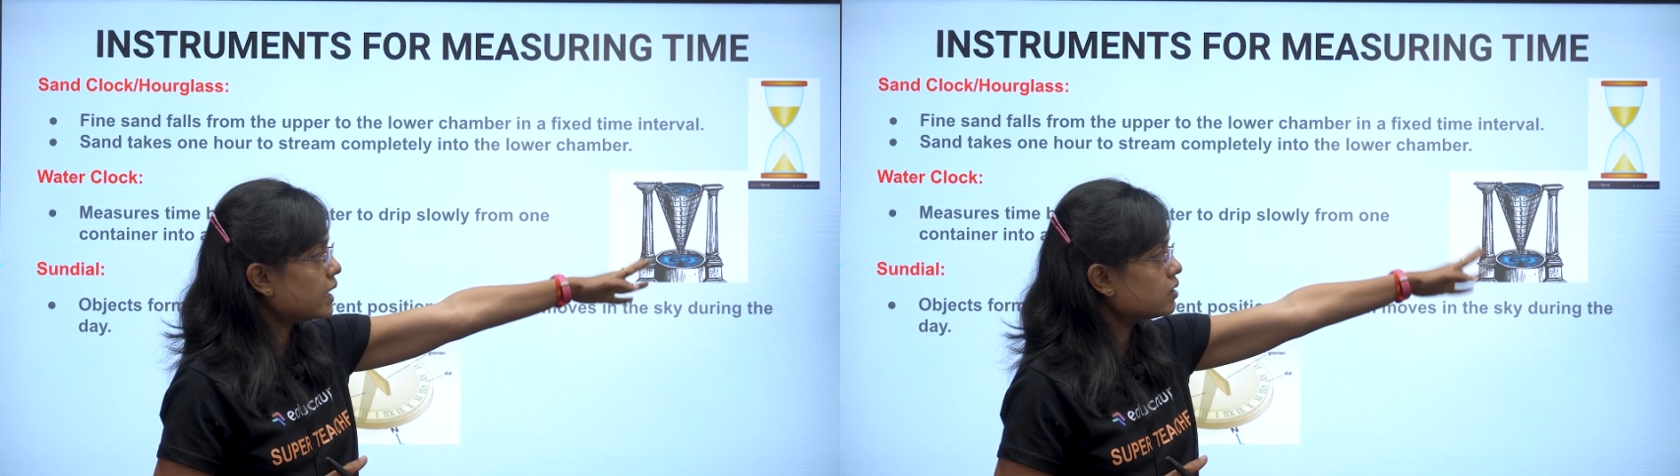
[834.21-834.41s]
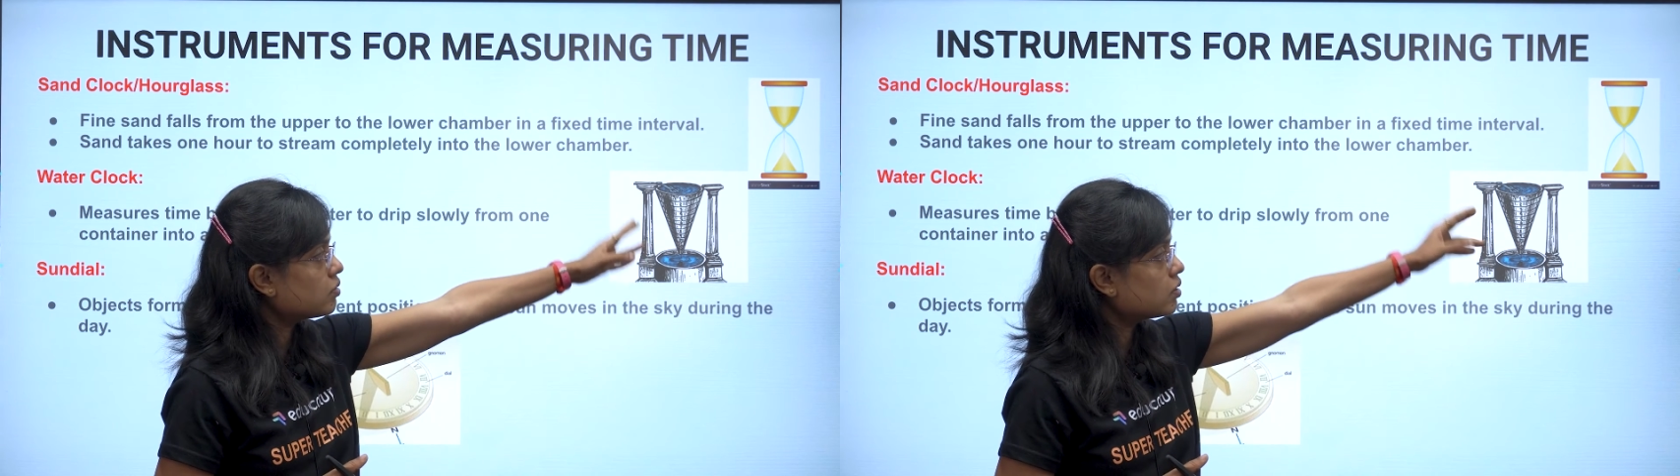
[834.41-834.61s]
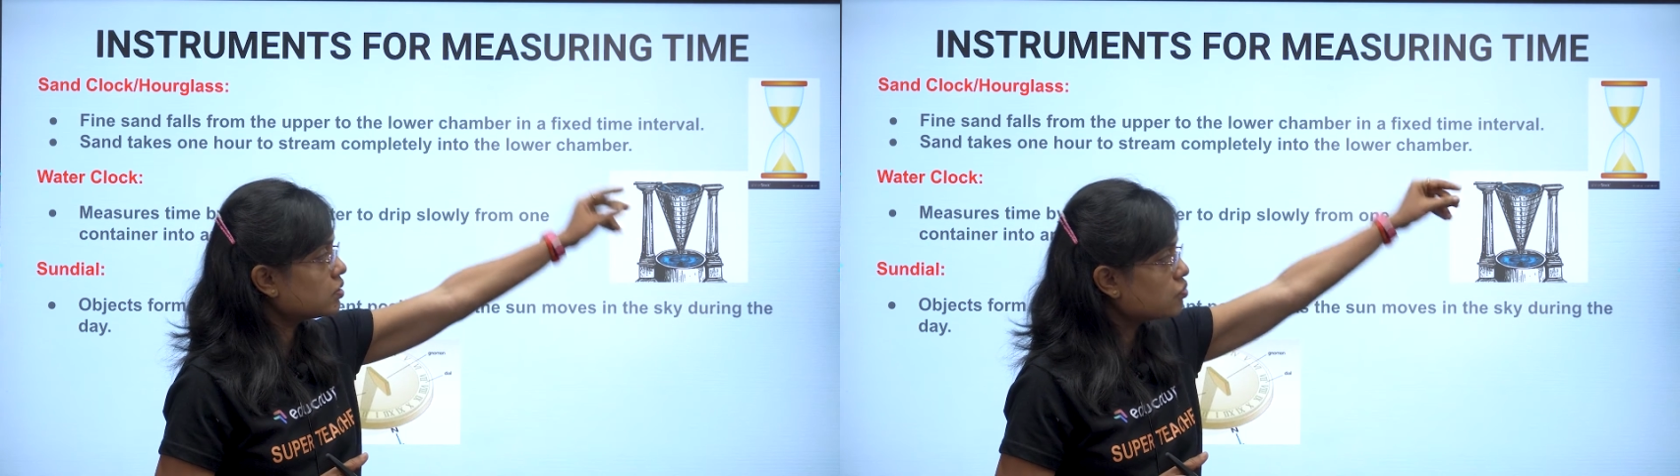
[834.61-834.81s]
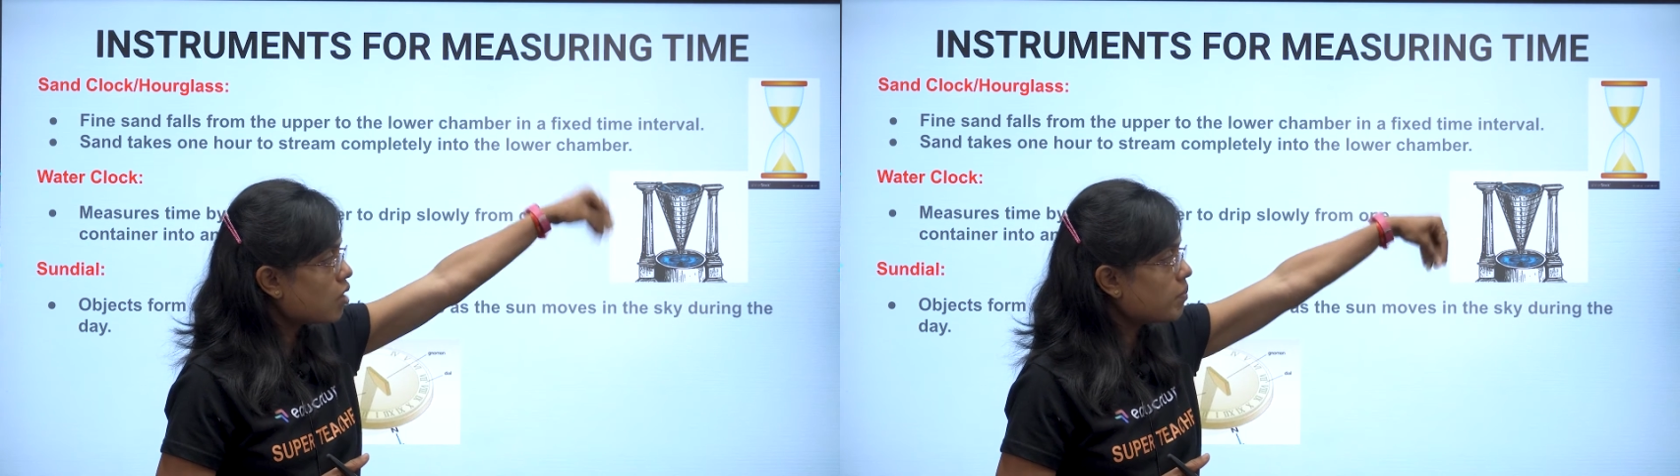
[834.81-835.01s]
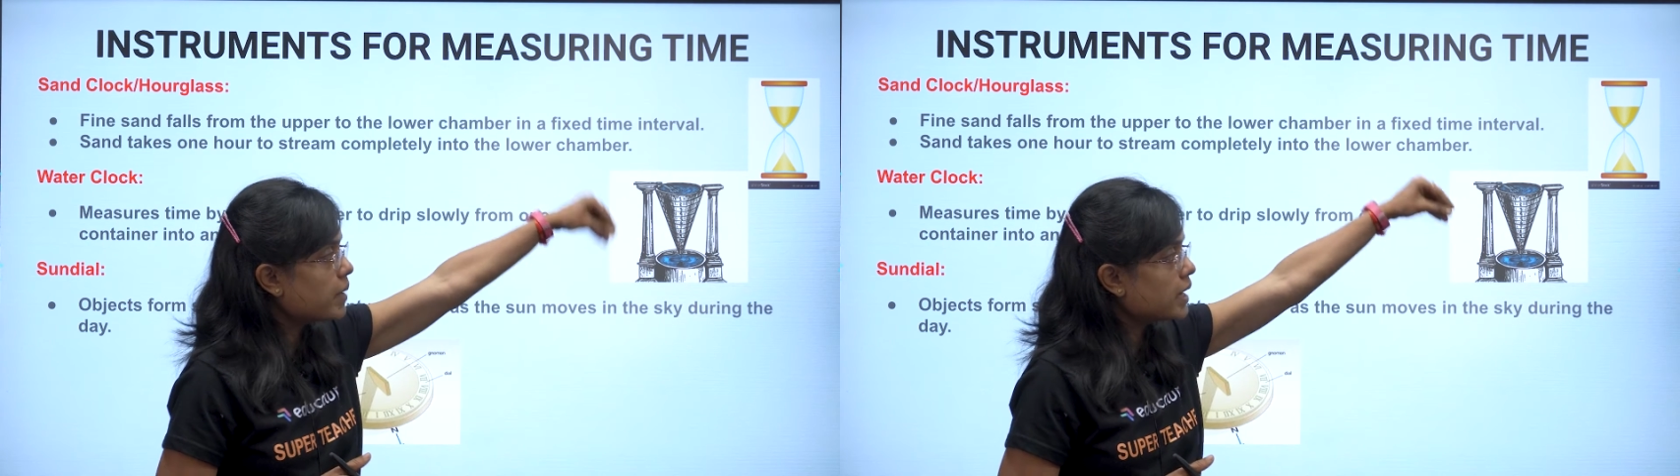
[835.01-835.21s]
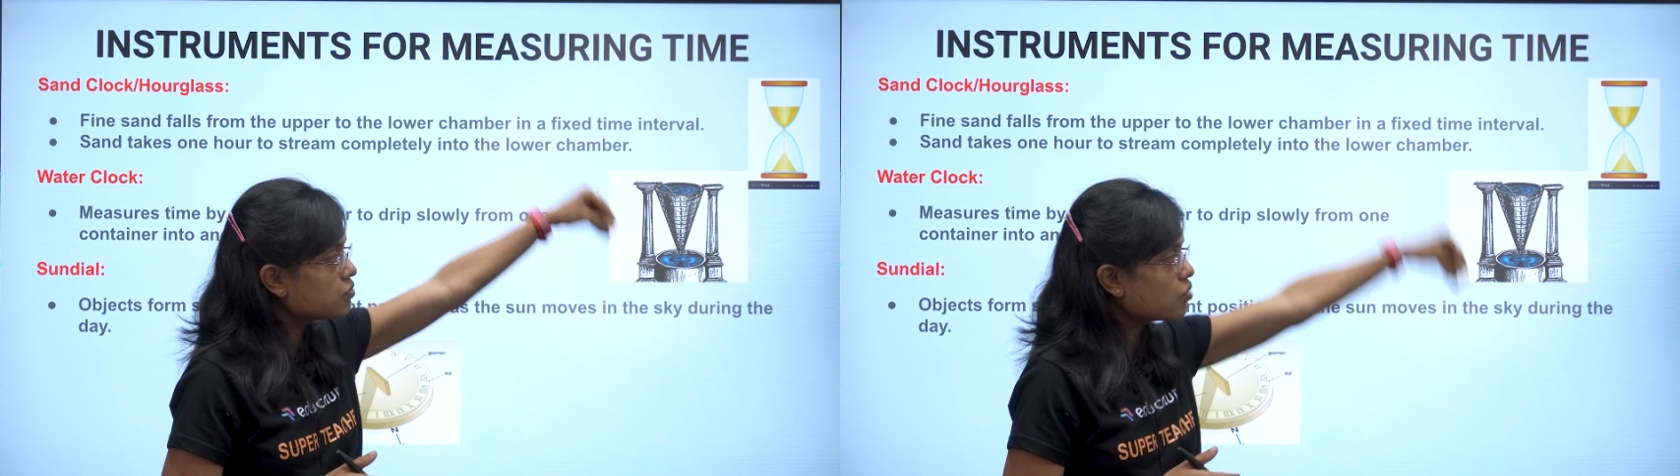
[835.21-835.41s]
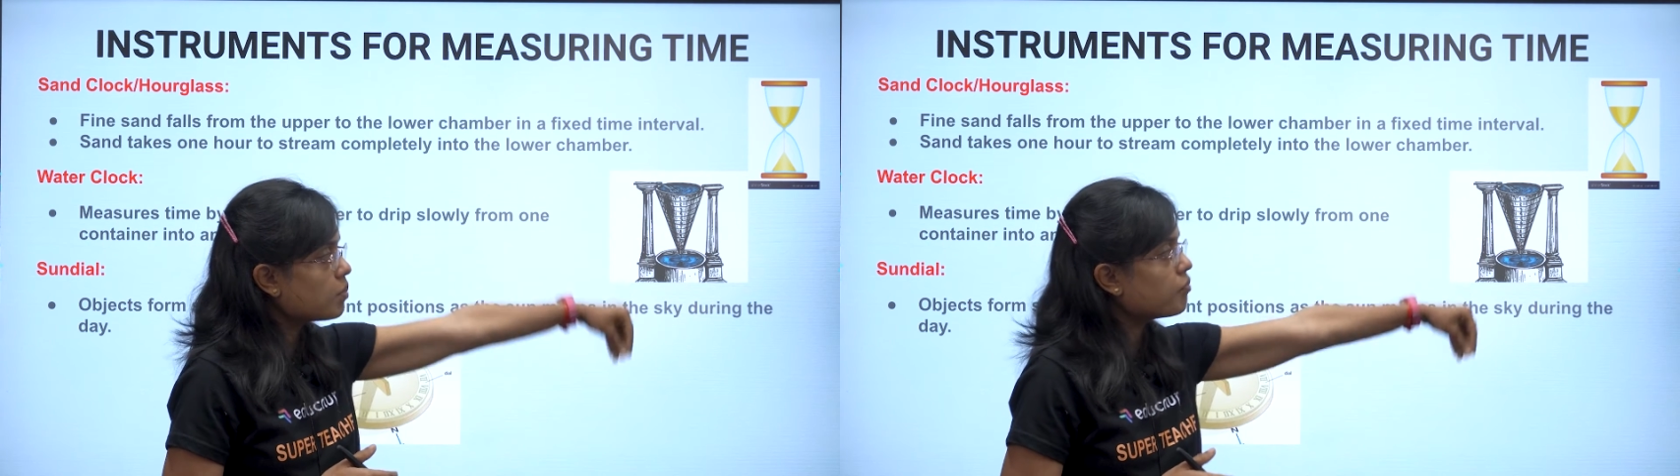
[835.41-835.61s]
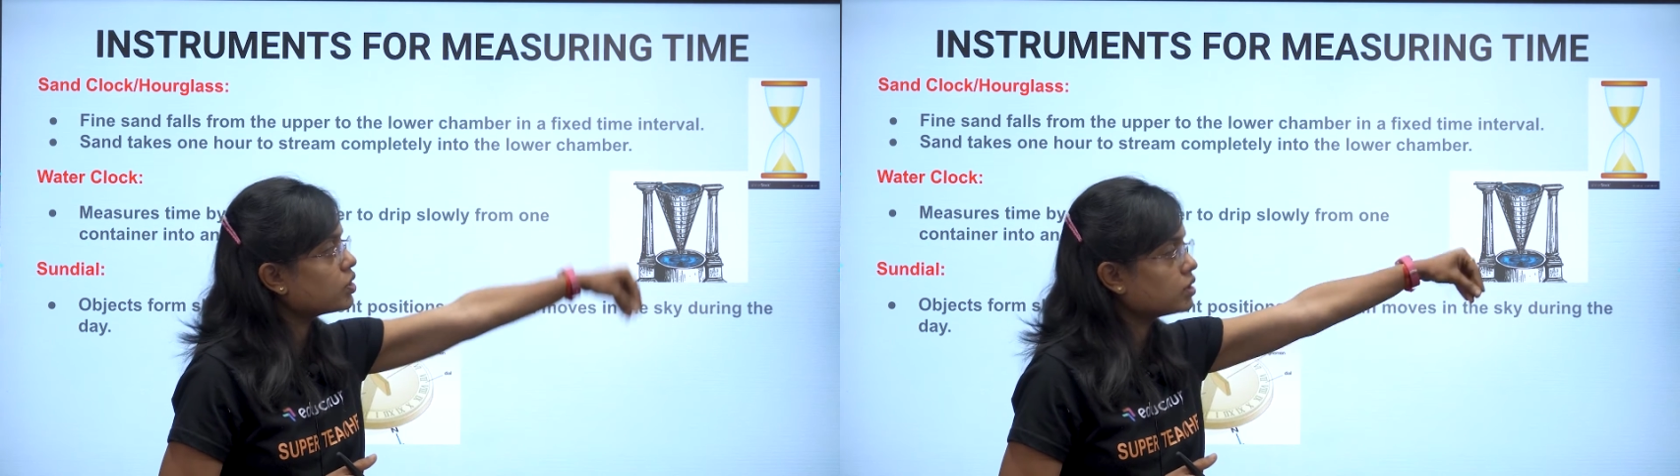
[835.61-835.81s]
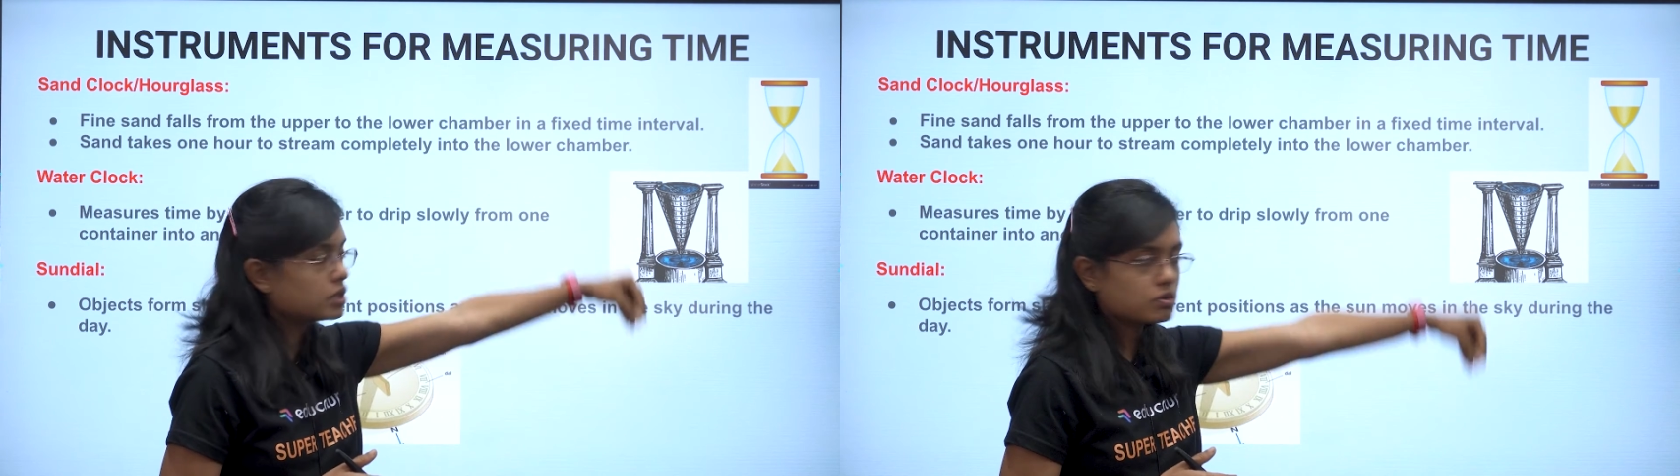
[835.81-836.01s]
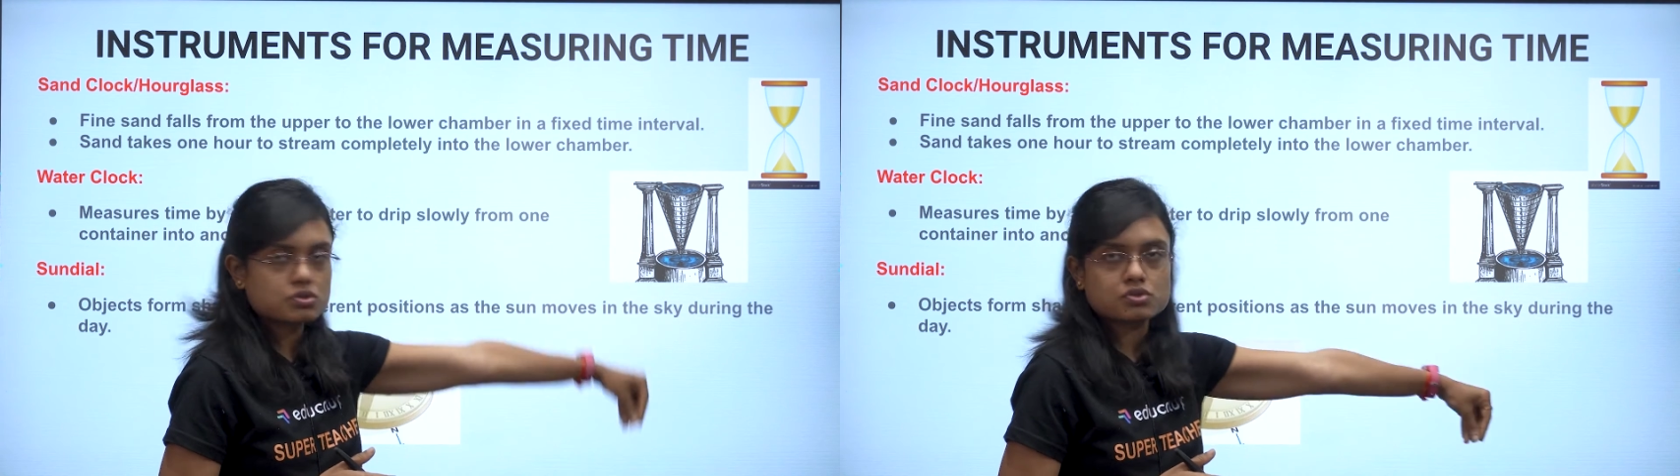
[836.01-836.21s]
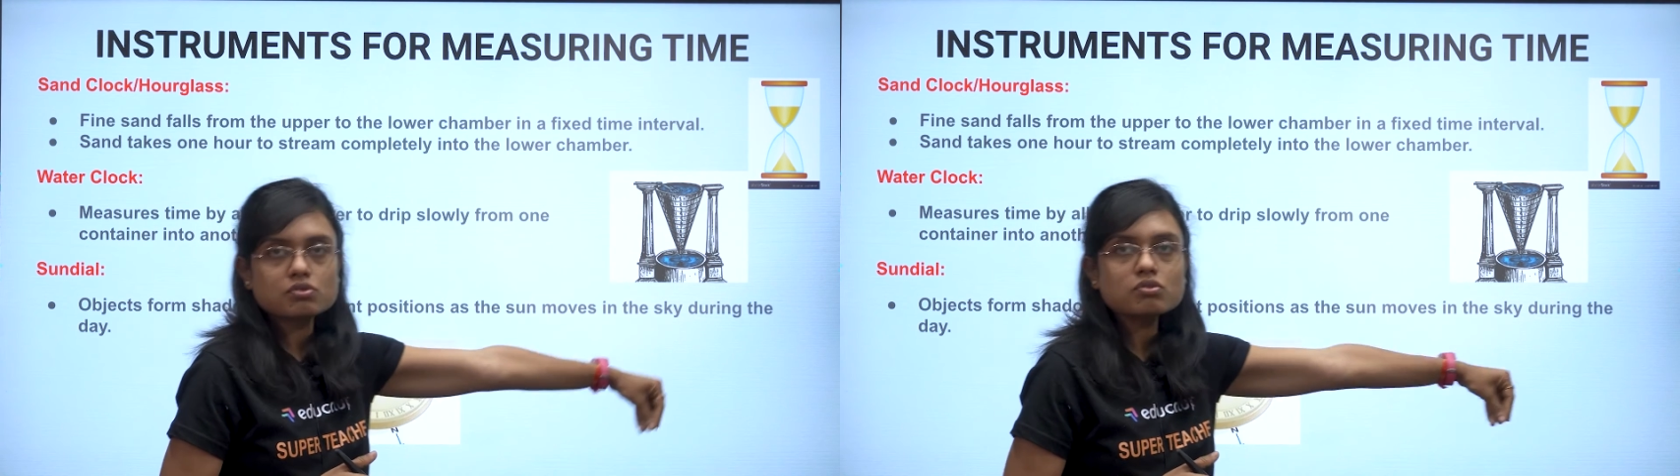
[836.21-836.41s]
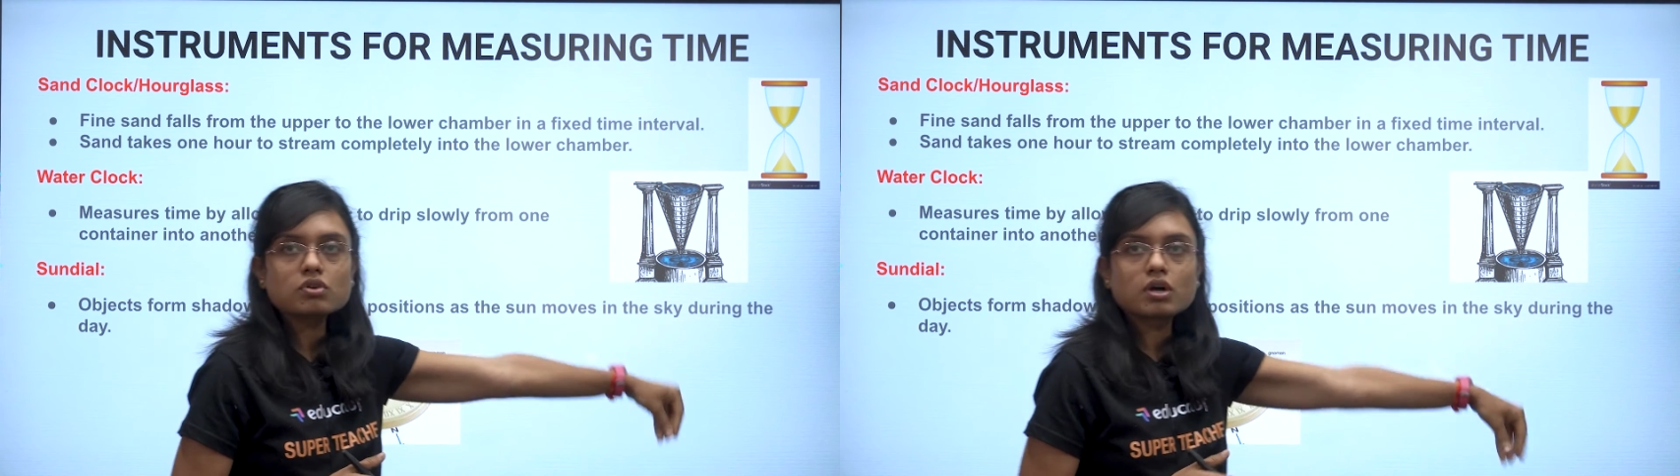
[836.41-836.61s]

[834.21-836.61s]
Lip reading: and drop by drop water used to